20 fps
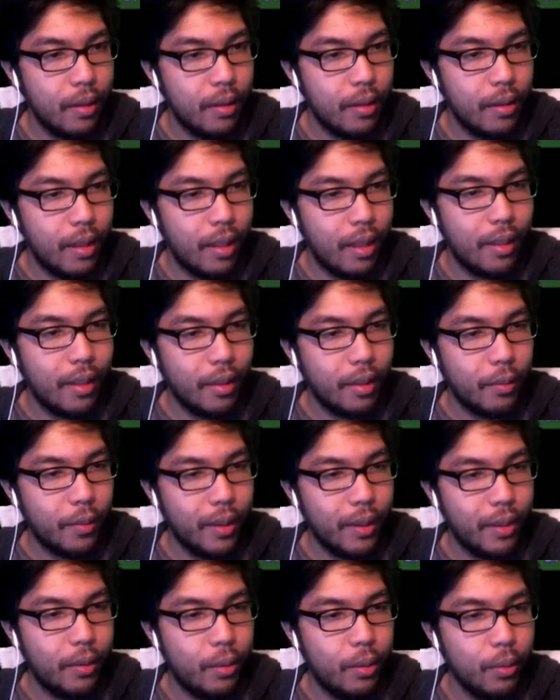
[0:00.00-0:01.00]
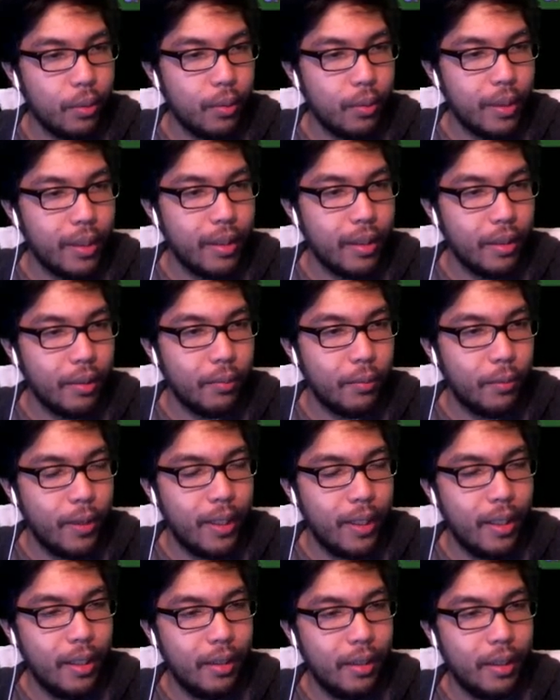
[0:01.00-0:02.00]
Anything really cool. Anything
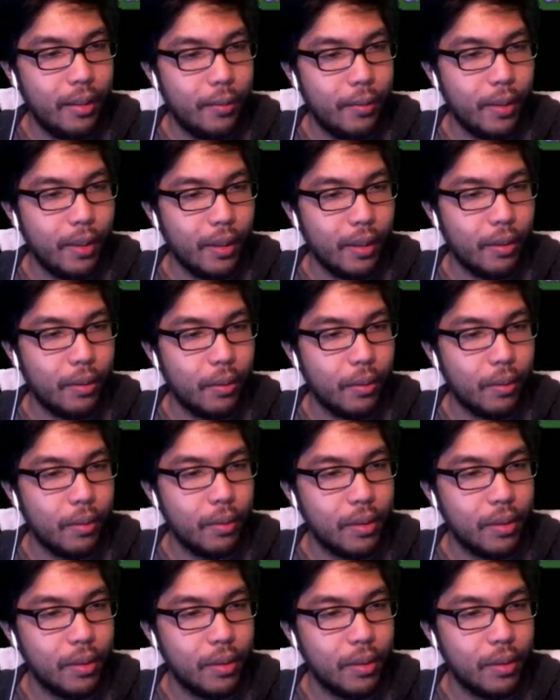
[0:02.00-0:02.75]
really, really cool.